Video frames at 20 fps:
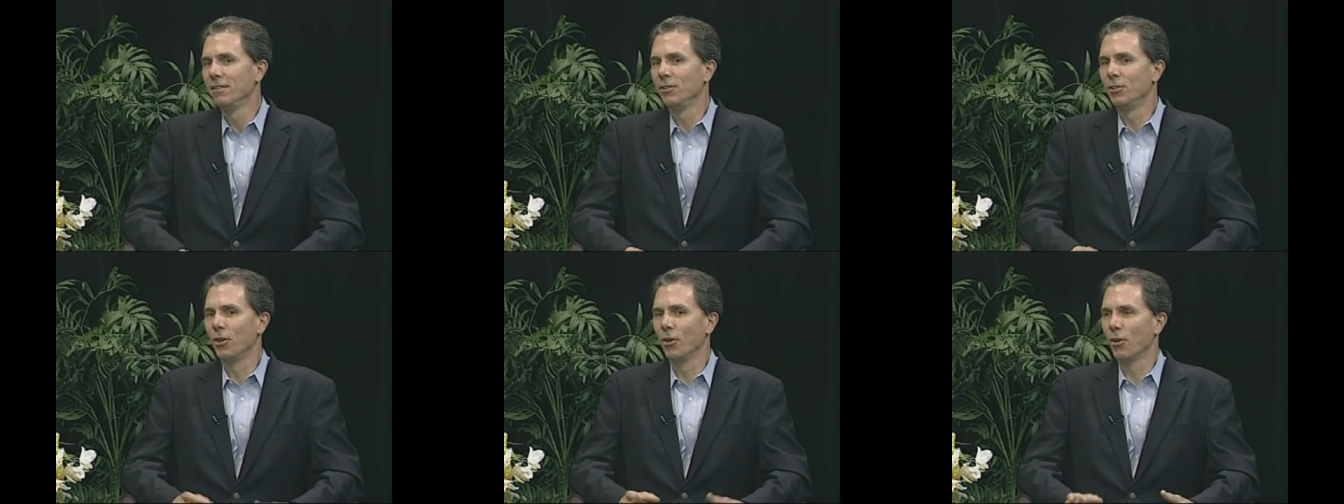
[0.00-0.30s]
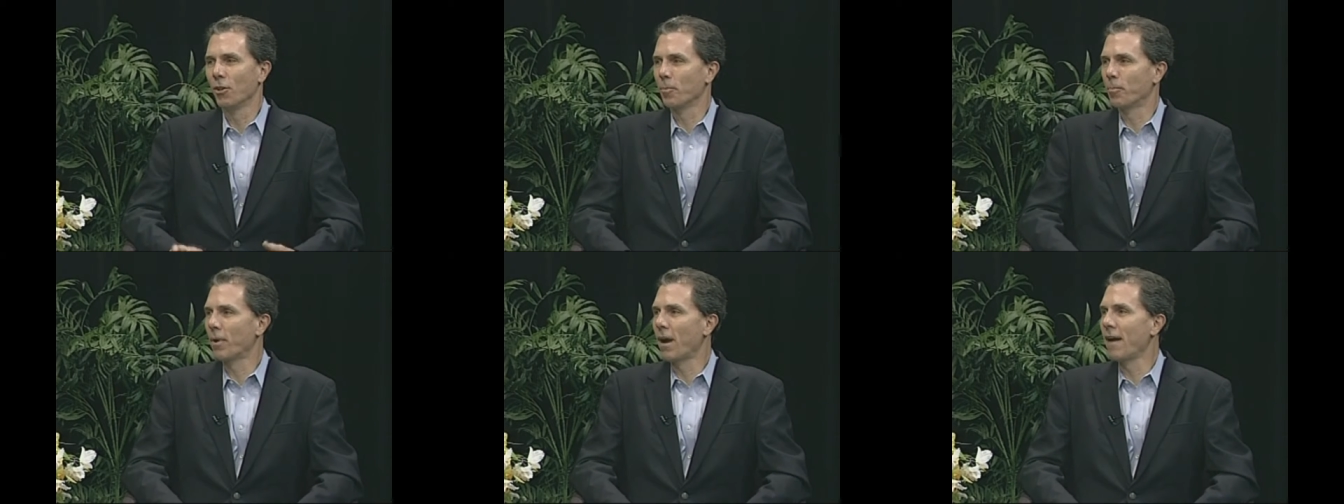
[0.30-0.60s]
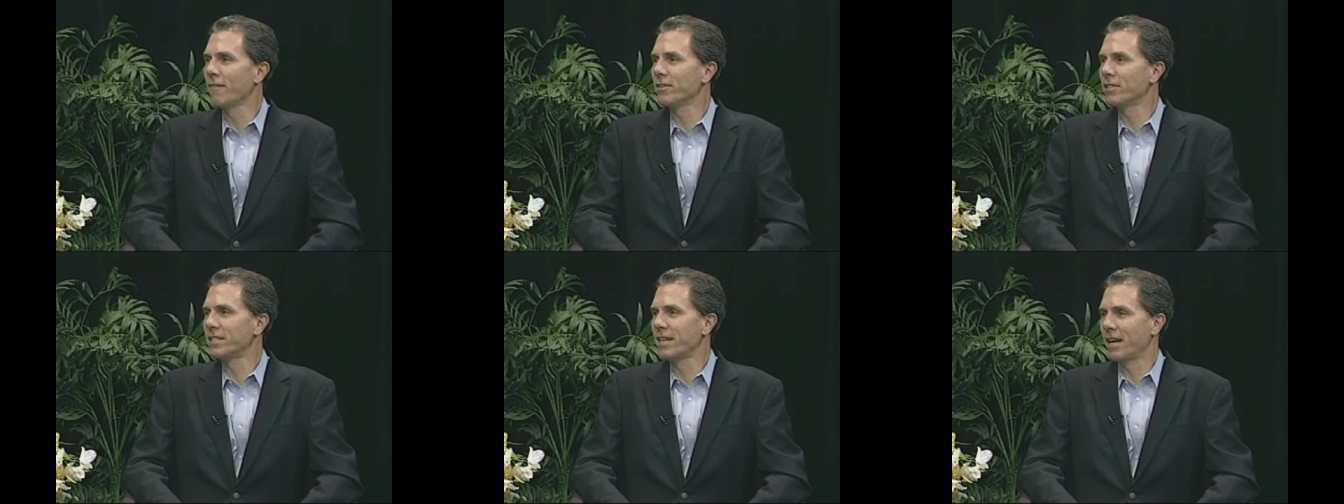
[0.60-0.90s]
you go to the
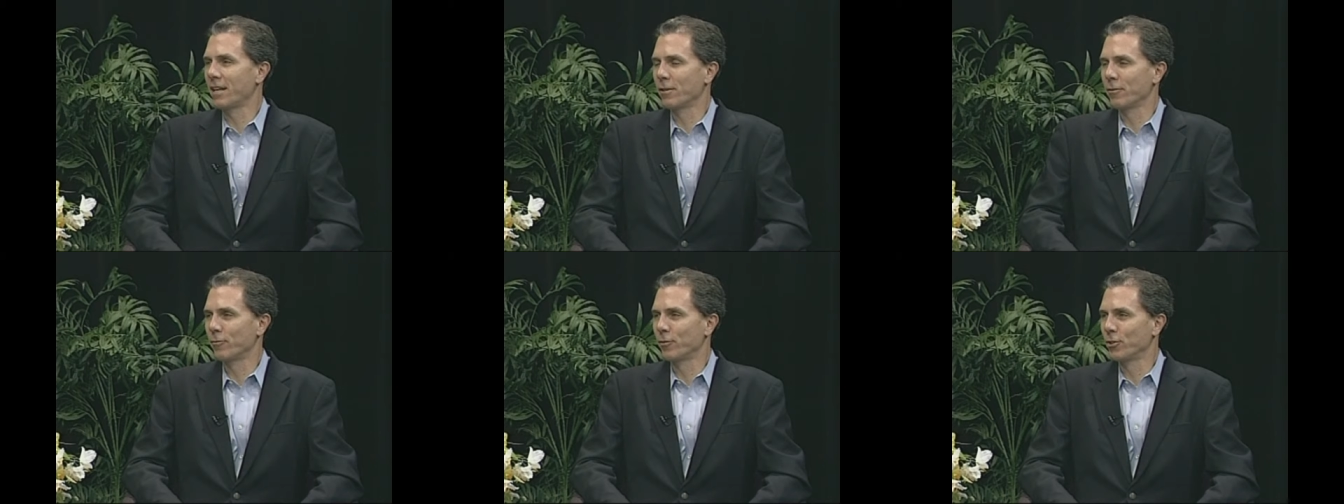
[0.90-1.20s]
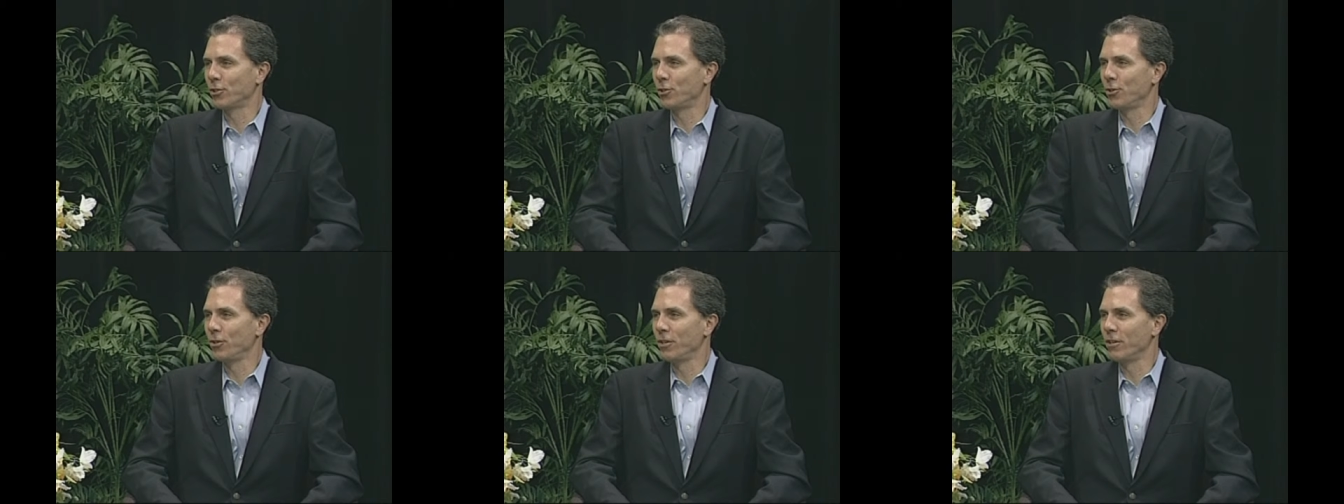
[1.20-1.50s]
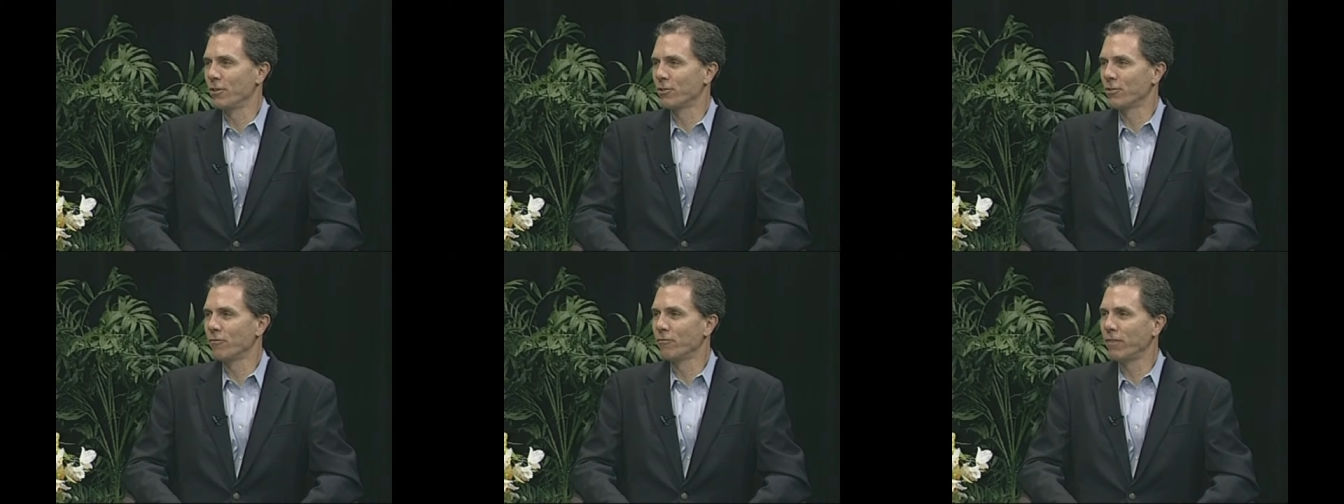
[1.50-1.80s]
private sector for two
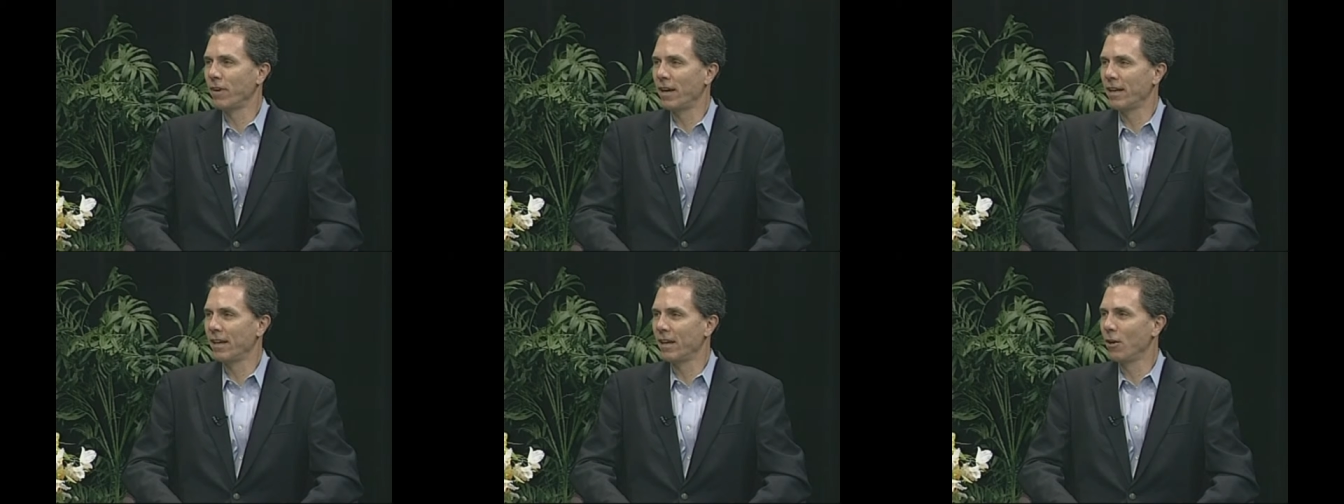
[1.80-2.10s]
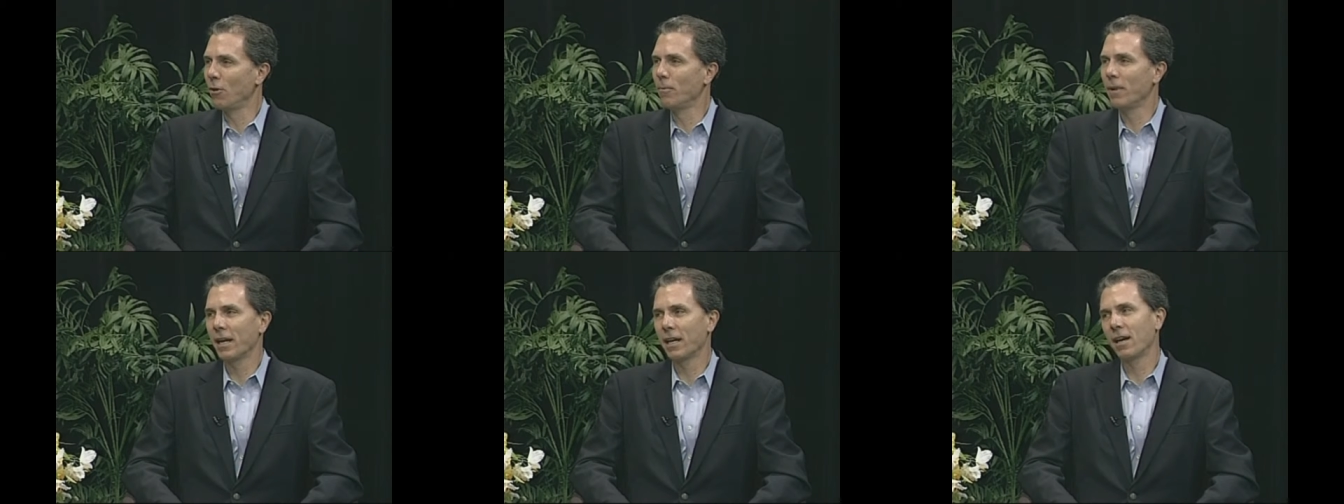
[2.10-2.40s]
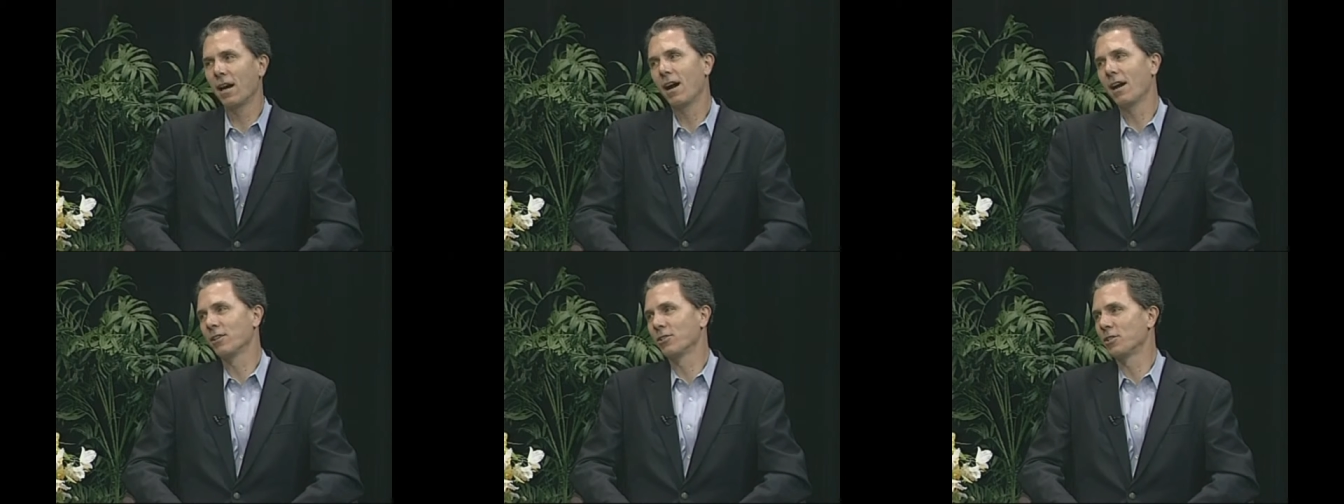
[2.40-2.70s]
years and find out, oh my
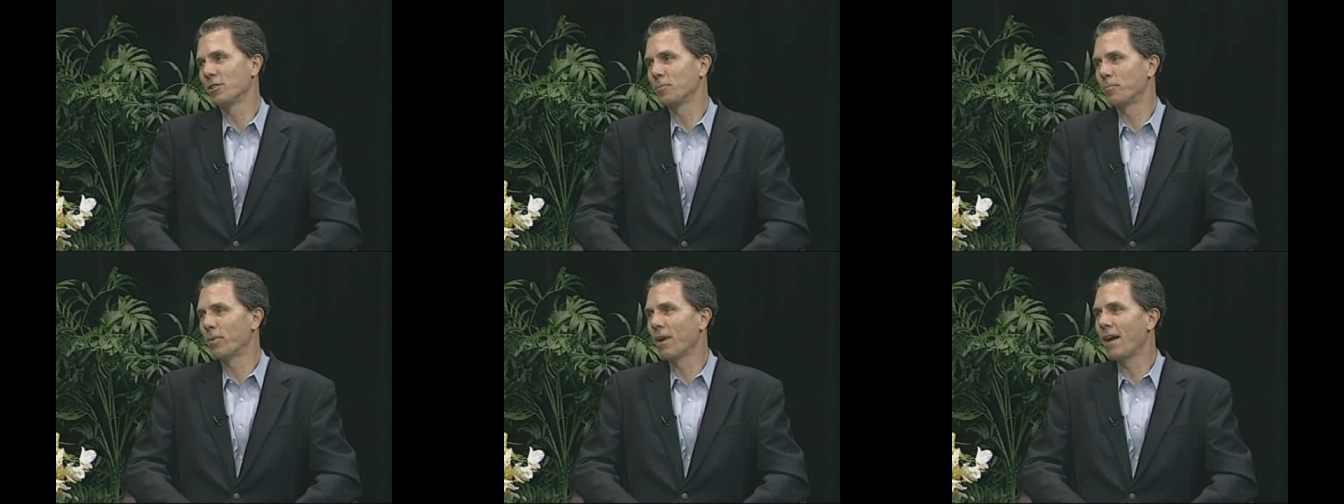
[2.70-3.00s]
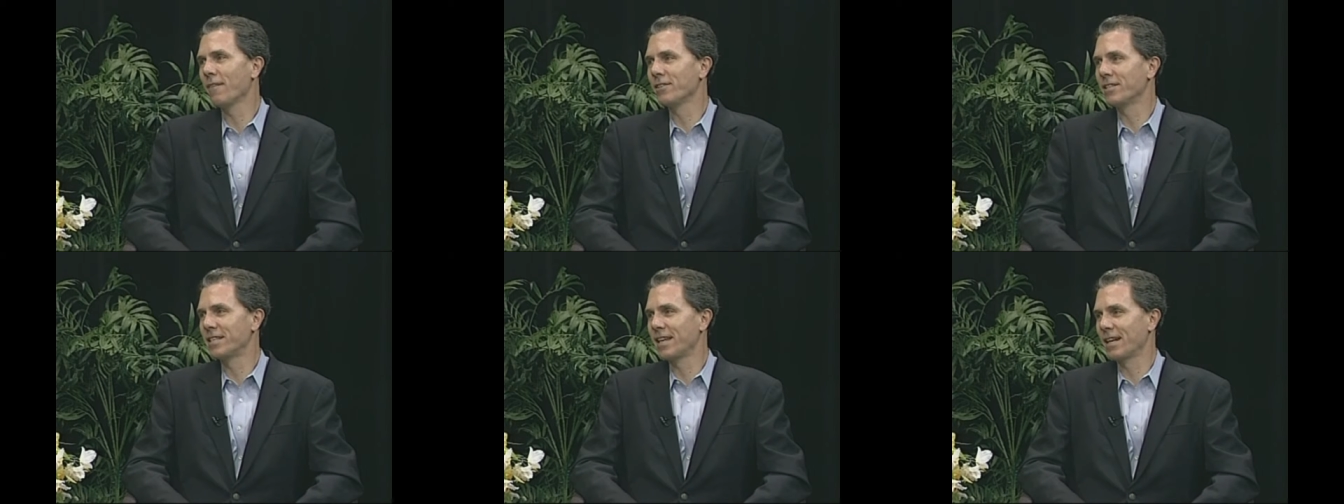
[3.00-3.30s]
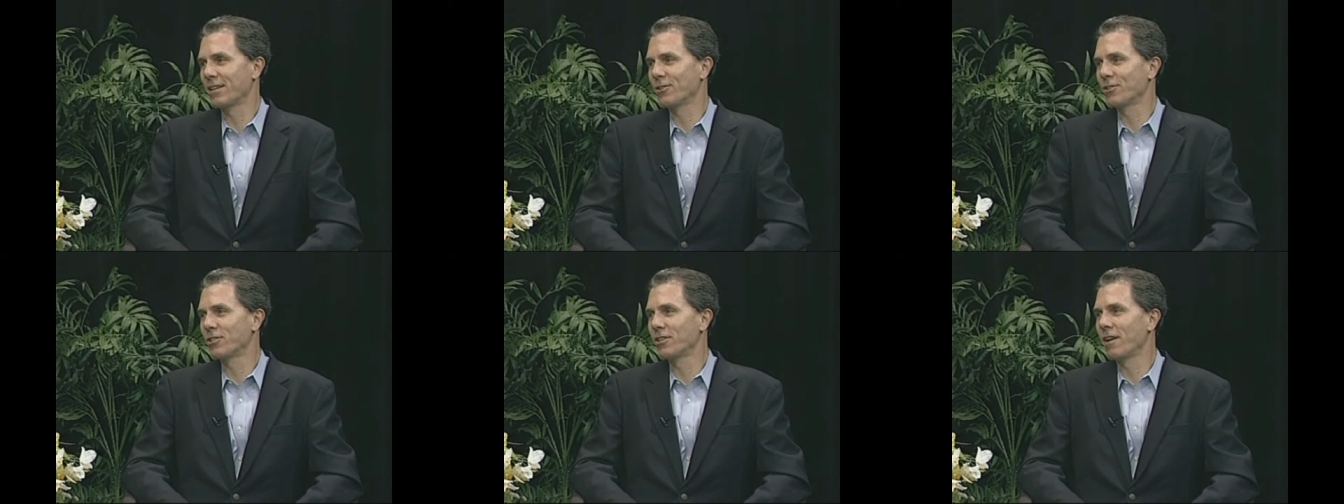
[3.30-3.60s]
gosh, this private
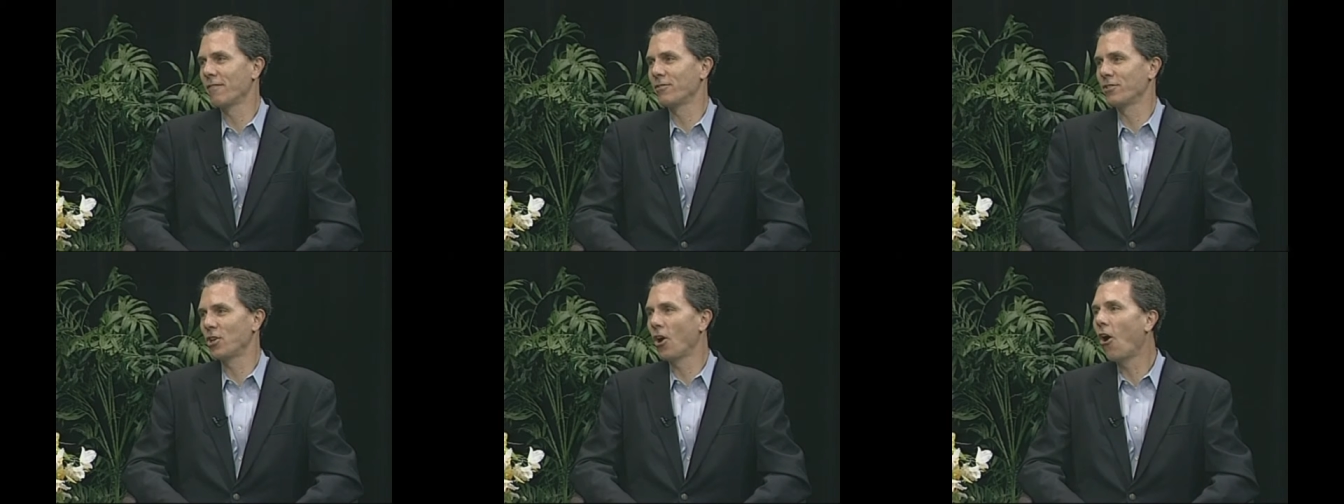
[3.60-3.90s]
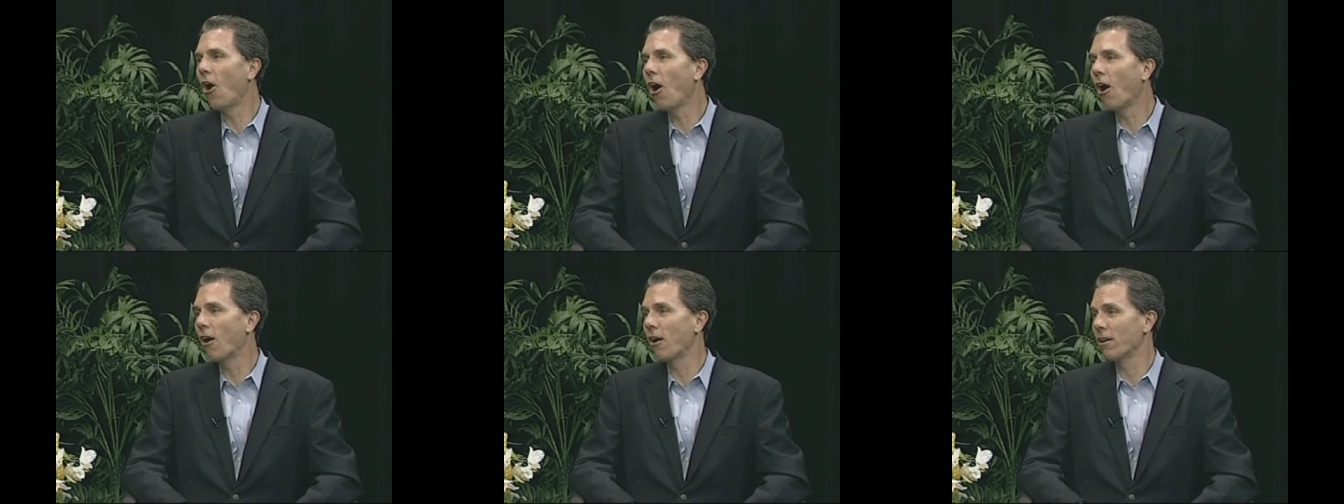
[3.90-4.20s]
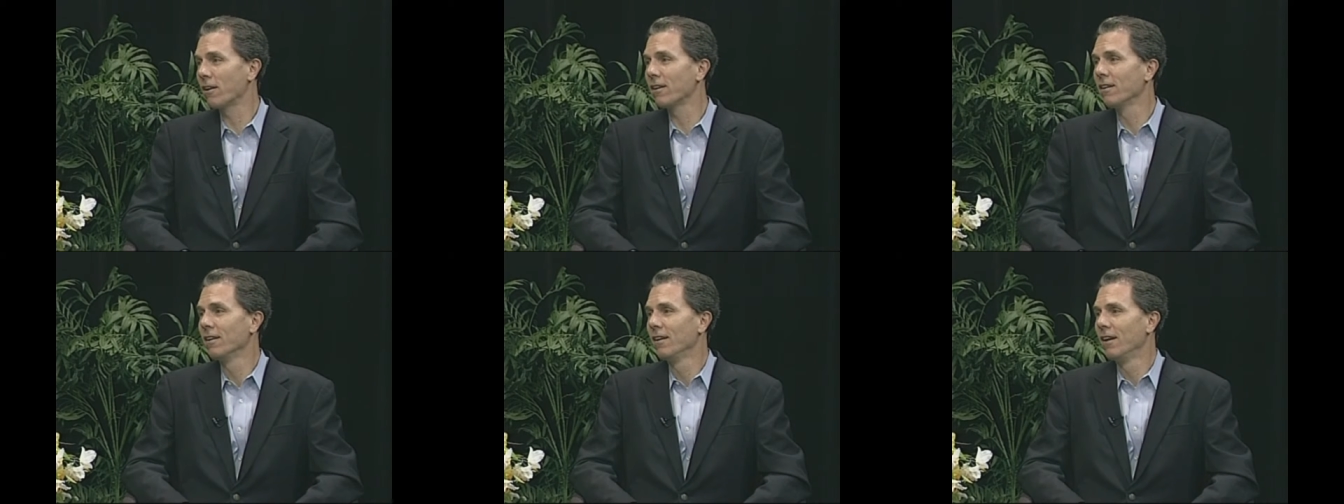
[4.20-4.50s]
sector stuff is
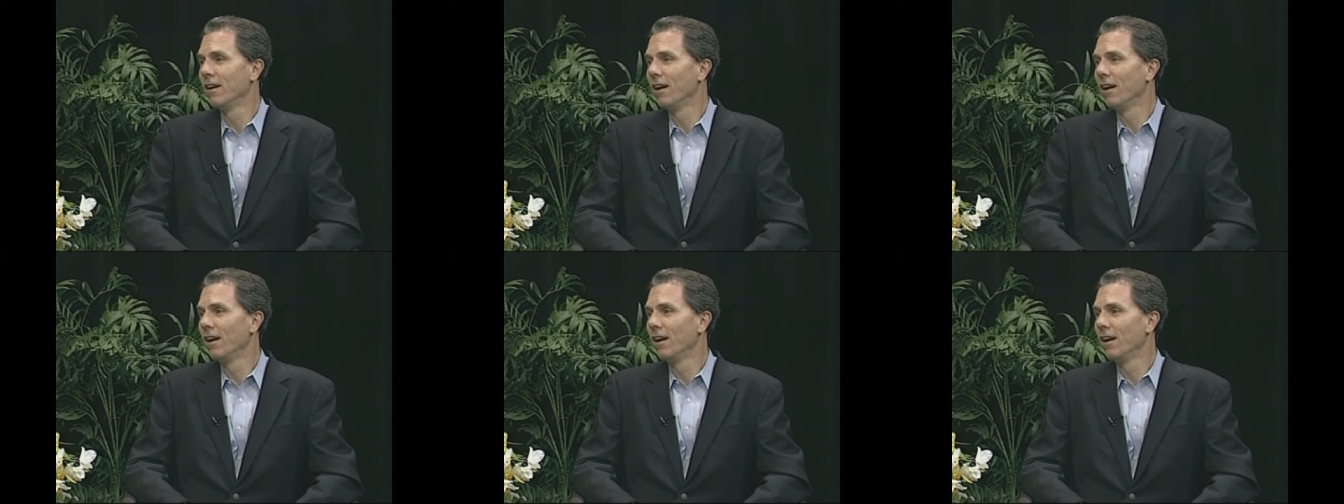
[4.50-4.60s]
hard.